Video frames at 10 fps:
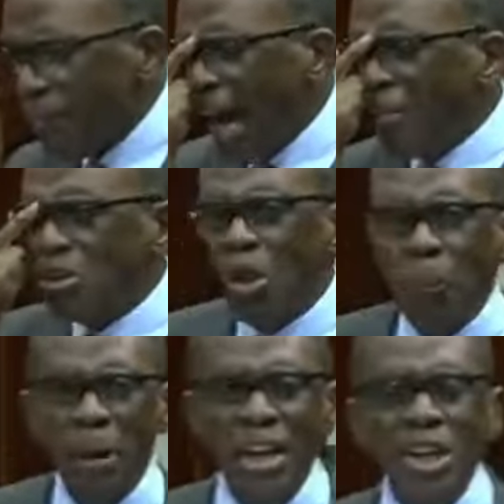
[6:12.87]
and was
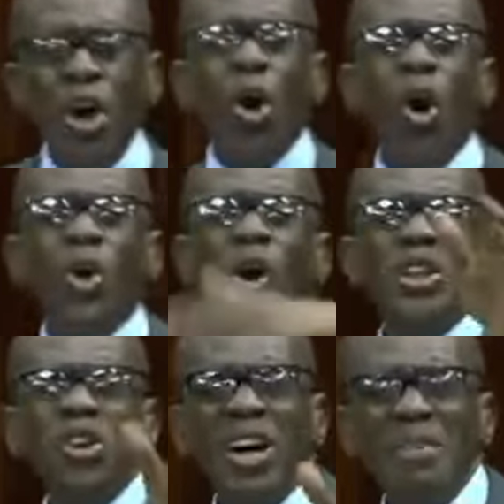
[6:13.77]
complaining, oh,
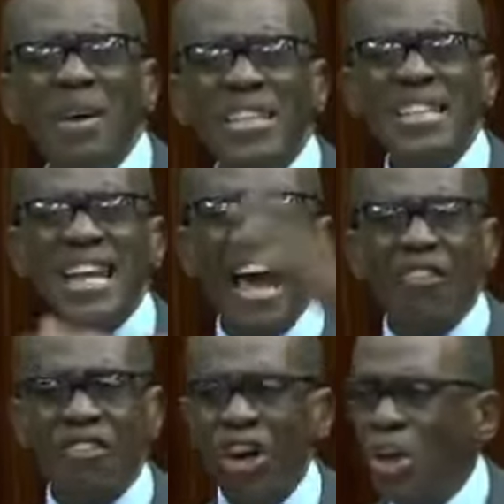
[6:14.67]
you're talking about
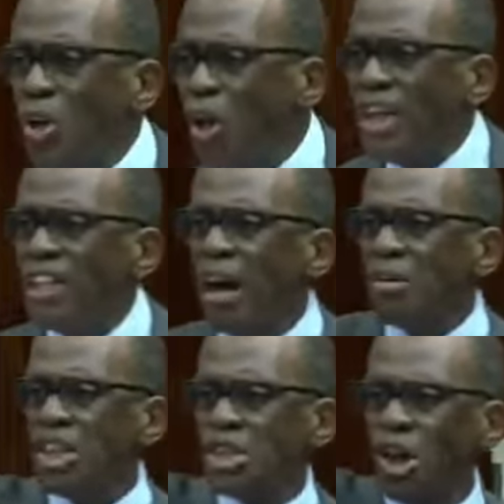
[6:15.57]
death. There
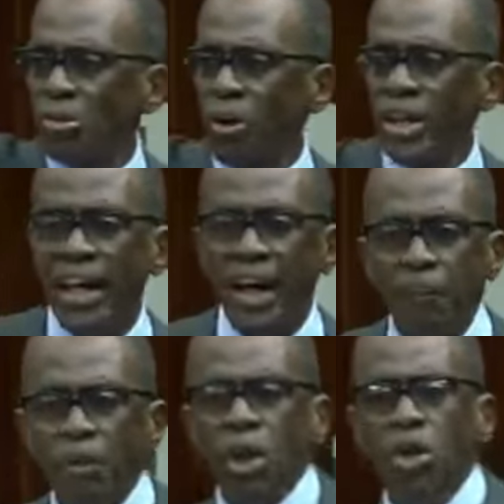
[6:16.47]
was a short one there.
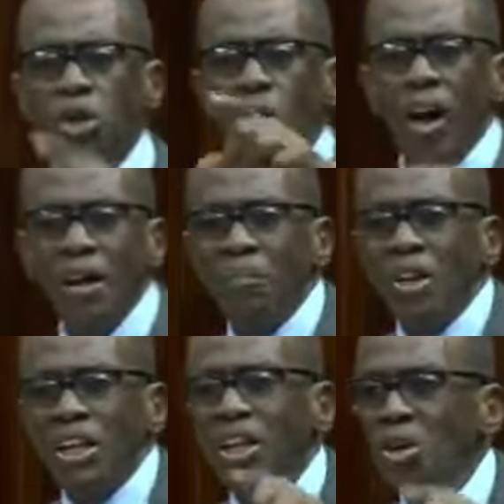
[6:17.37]
You're
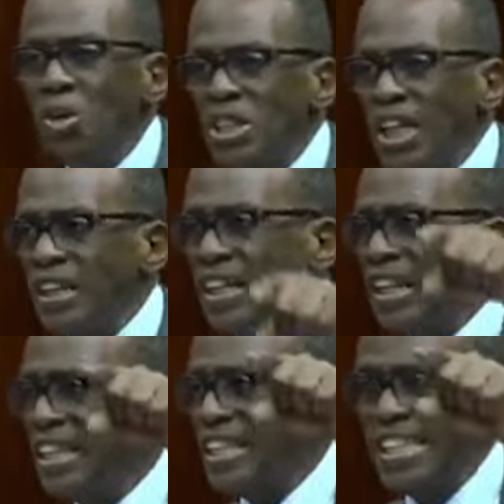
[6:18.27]
using
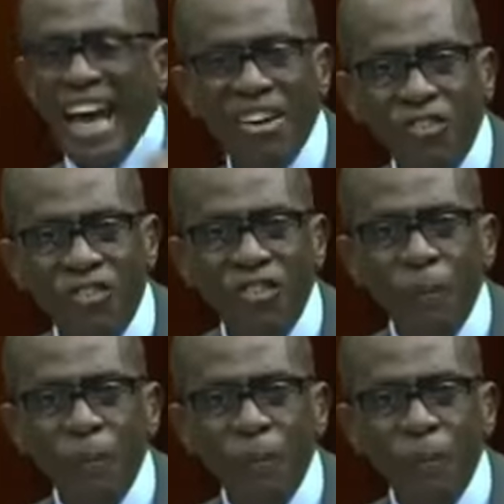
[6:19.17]
death,